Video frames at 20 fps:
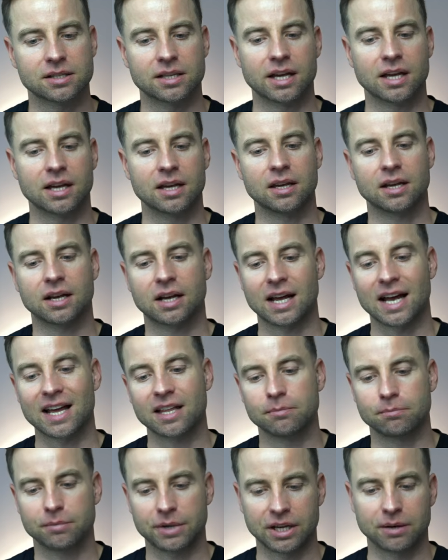they
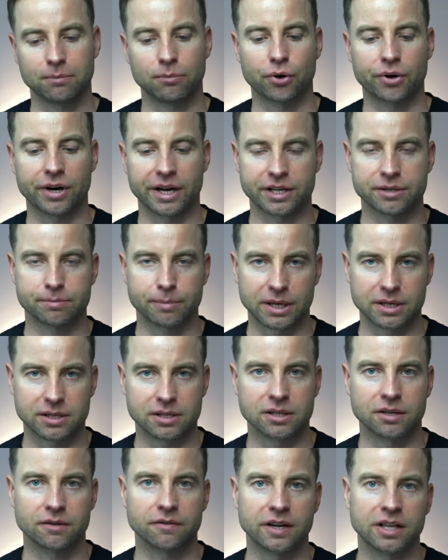can be more
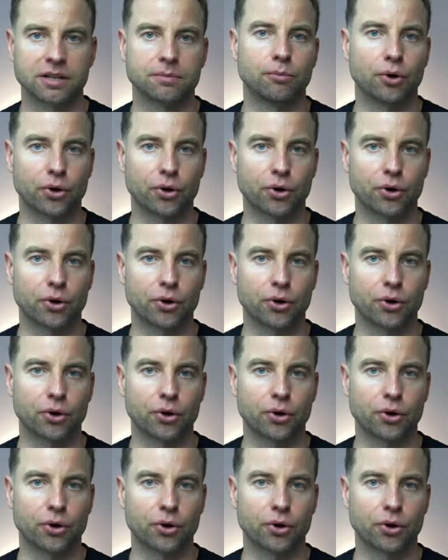expensive and